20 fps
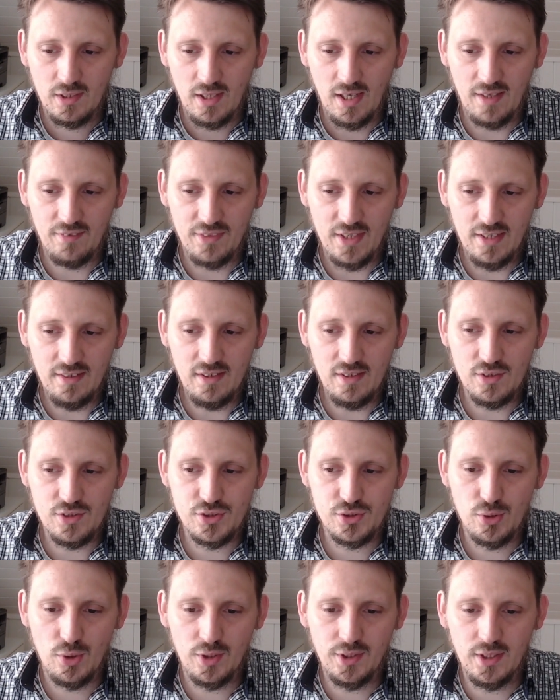And then
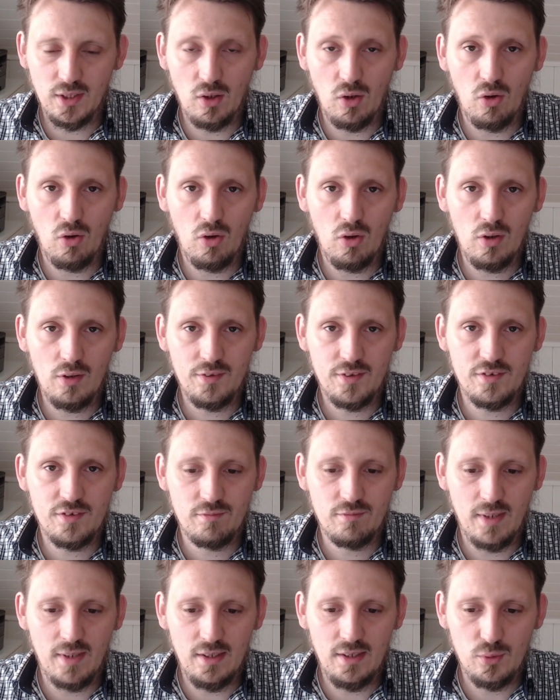inserting all these
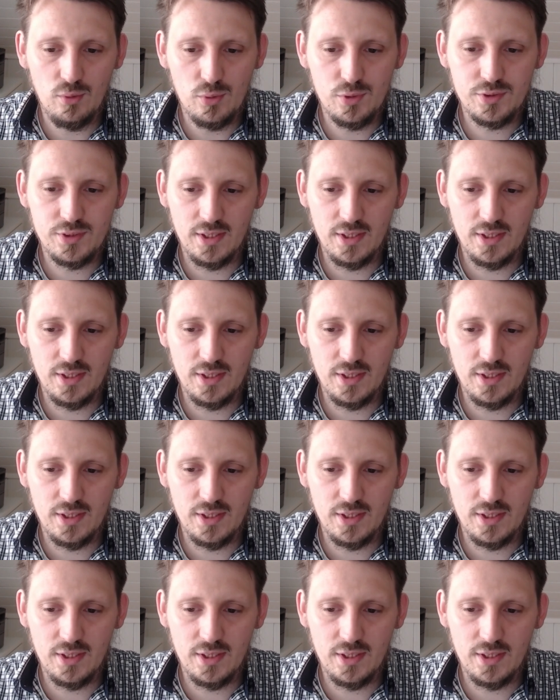values